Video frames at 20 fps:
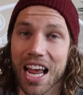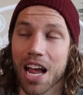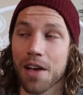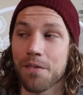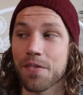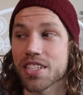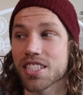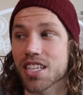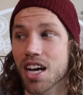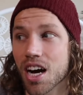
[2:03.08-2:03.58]

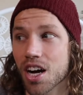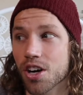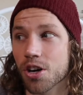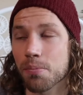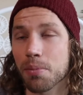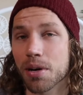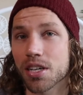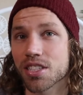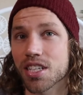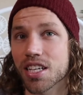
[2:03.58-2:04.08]
if it's
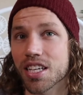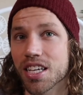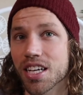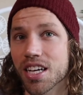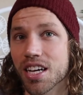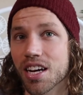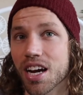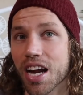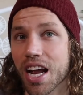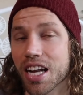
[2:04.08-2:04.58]
$100 a
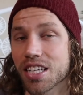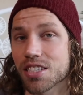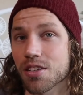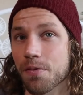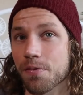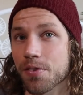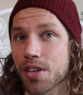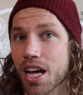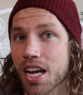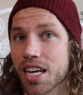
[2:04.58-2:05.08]
year and as
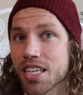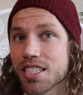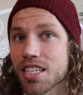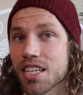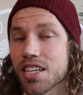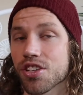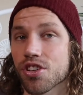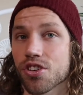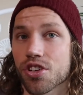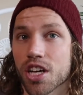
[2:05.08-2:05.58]
a flight
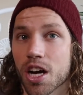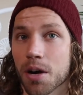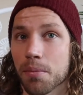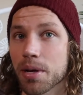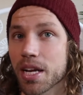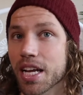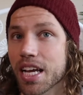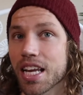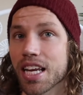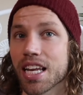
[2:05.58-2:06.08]
attendant, you're
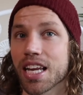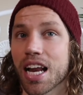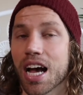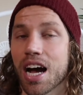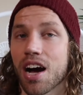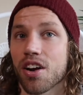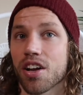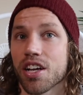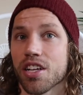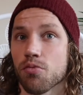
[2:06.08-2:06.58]
coming in and
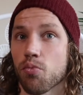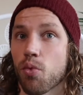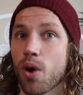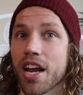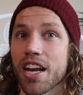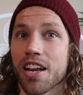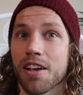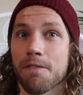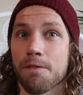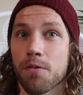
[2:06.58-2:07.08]
out and
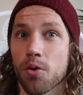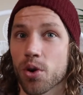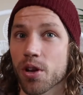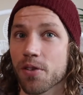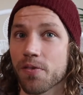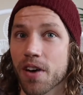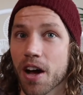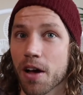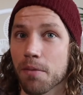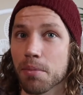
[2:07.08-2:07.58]
waiting
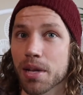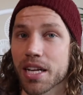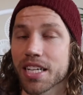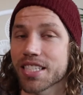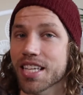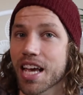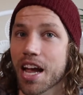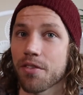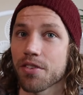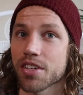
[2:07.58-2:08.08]
45
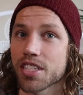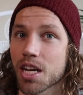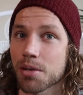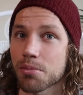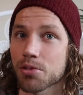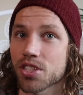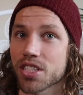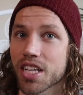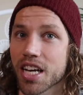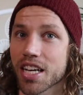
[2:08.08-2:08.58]
minutes every time
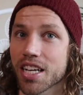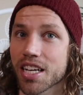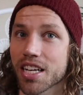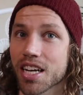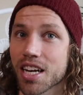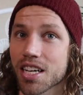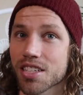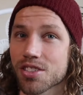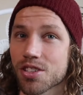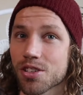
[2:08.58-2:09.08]
you're standing in
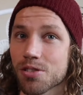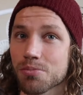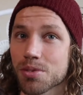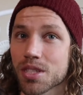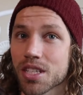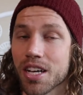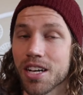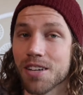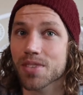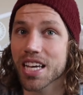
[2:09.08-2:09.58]

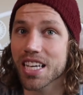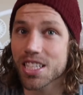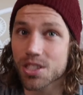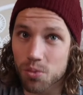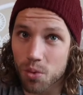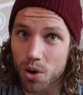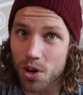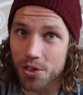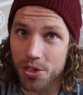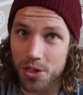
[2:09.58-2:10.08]
customs,
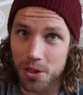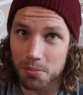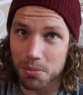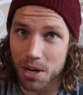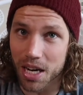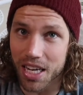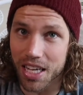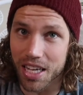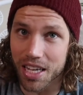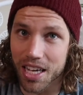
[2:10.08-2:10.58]
it's worth the
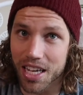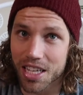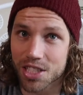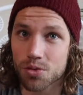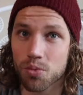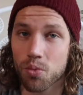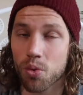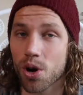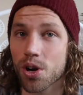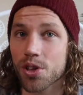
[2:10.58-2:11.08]
money.
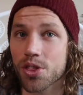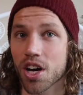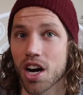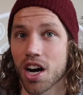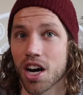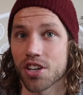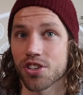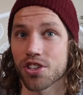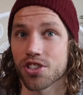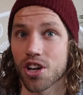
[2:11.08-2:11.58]
It's worth
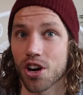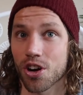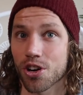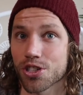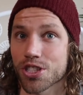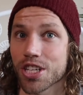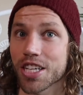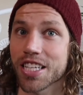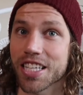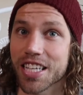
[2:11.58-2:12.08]

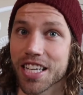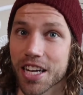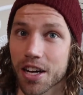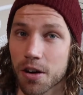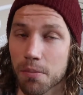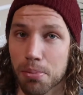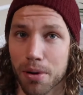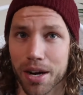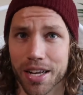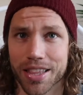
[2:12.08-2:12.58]
$100 a
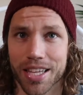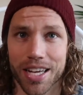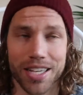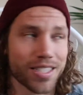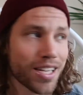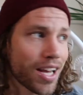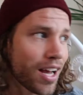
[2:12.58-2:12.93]
year. Break that